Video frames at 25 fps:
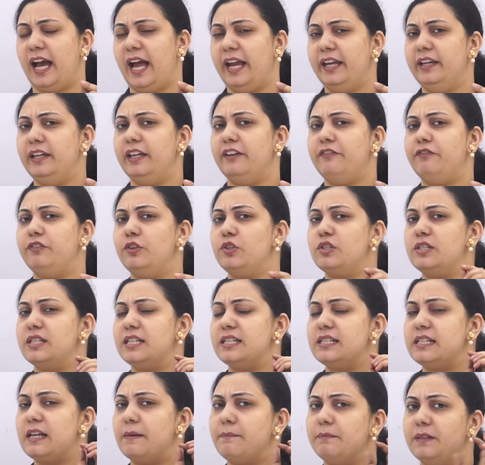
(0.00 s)
and if you
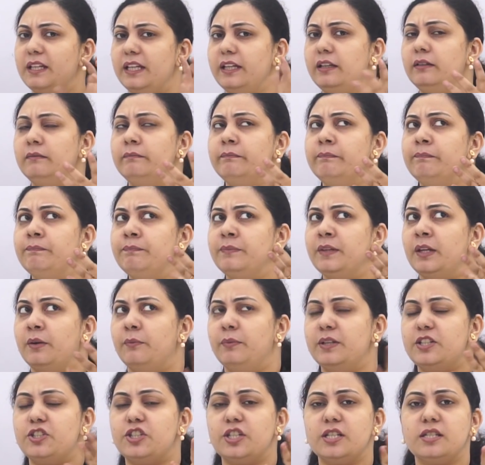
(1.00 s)
say something
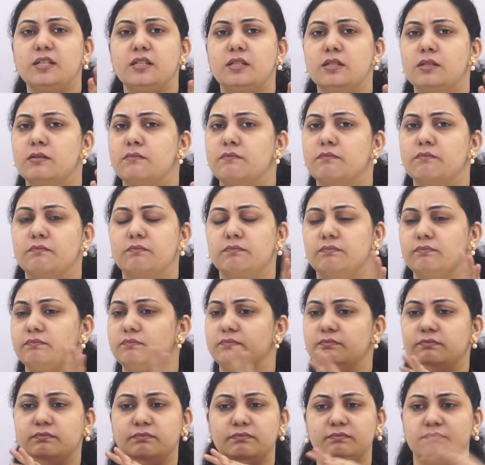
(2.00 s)
which is
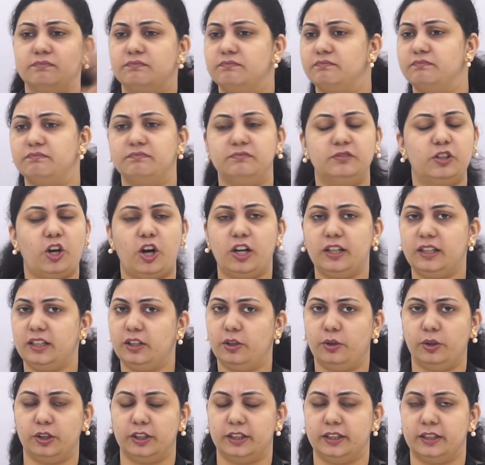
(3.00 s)
not
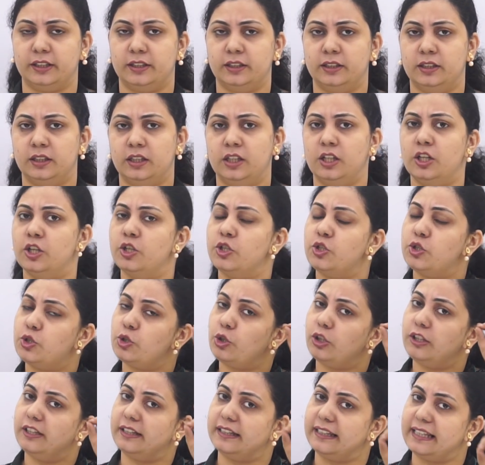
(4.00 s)
good,
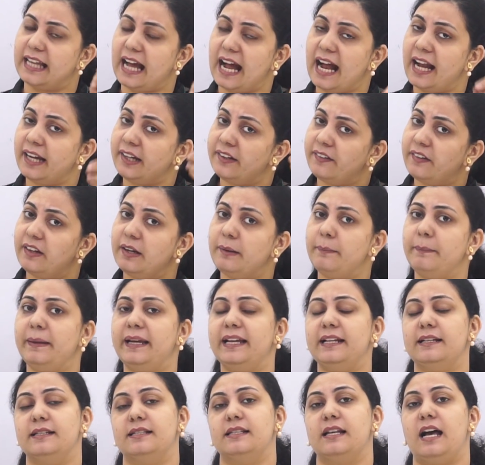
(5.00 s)
so that
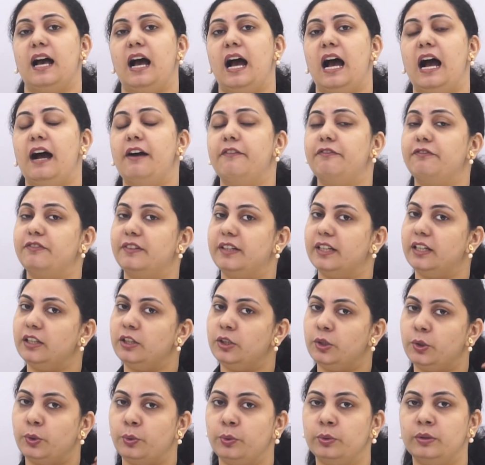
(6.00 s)
remains after
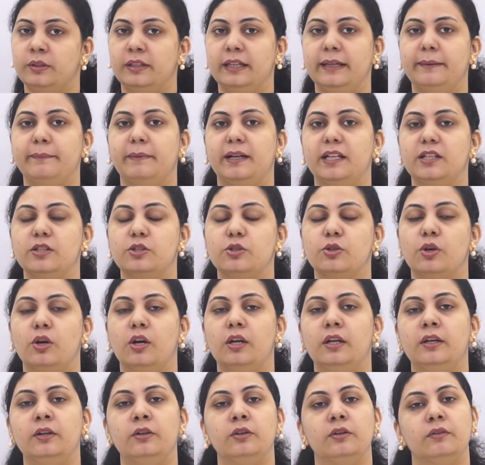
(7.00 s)
2-3 months,
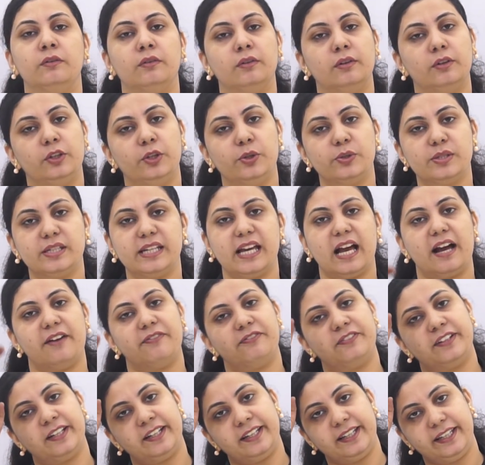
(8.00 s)
or you say
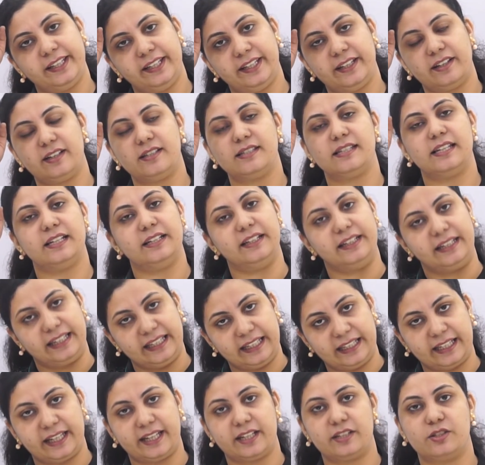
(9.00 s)
after years and
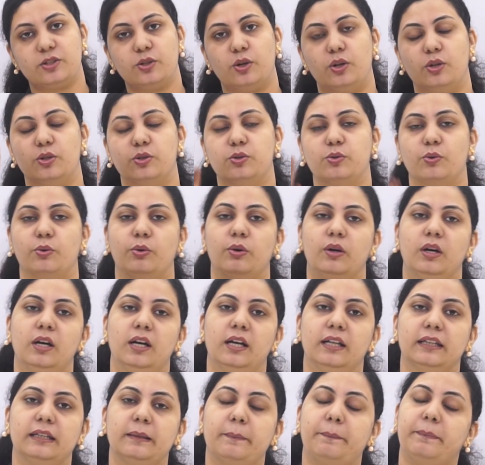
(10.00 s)
decades also,
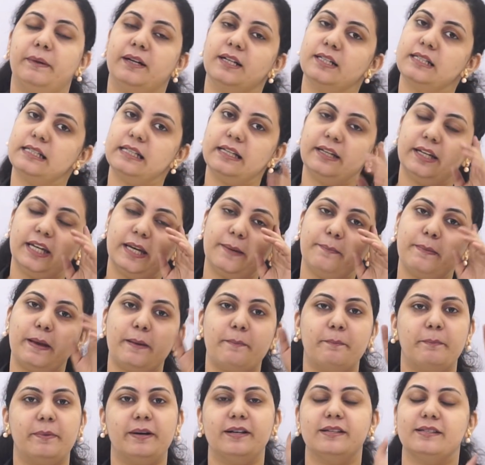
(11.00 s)
the person
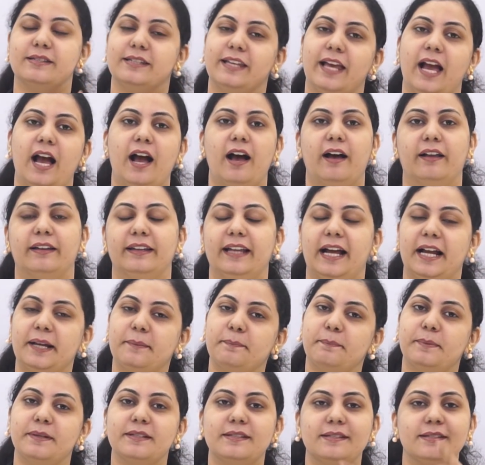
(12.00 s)
remembers, yeah,
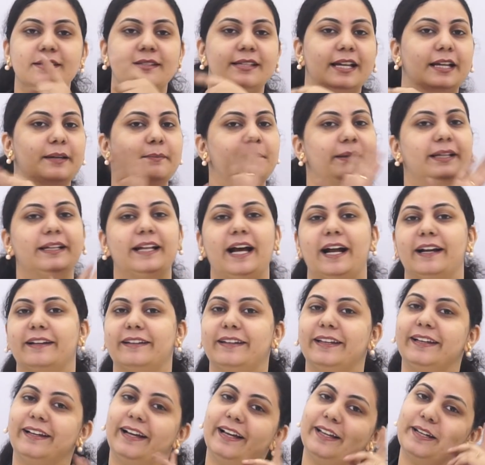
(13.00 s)
that person said me that
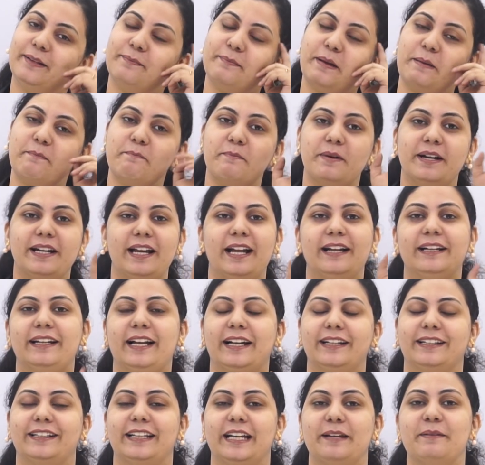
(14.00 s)
thing, I remembered at
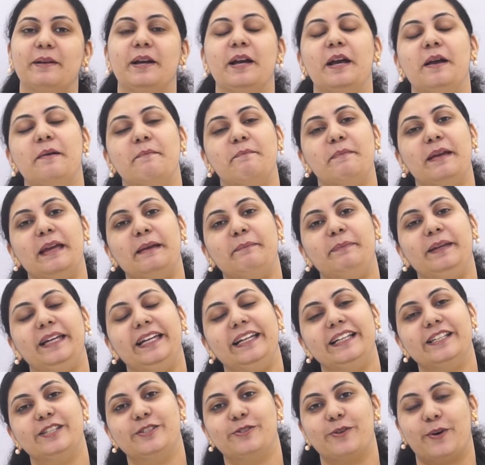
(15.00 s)
that time. Maybe
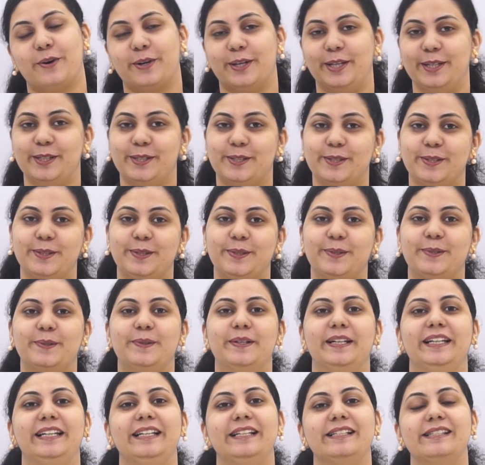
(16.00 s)
he's talking to you,
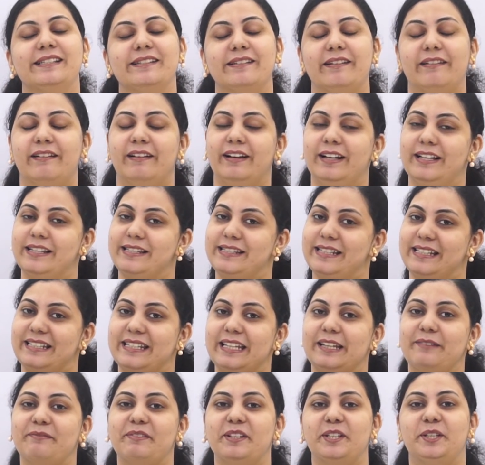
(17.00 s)
he's
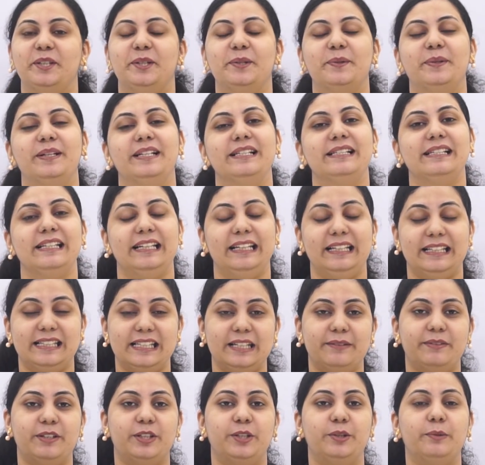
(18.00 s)
sitting with you, he's
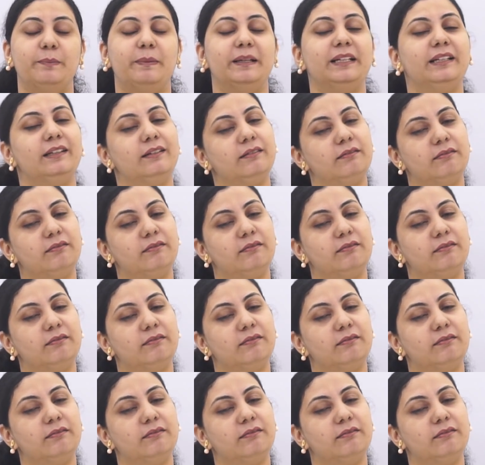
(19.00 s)
eating with you, but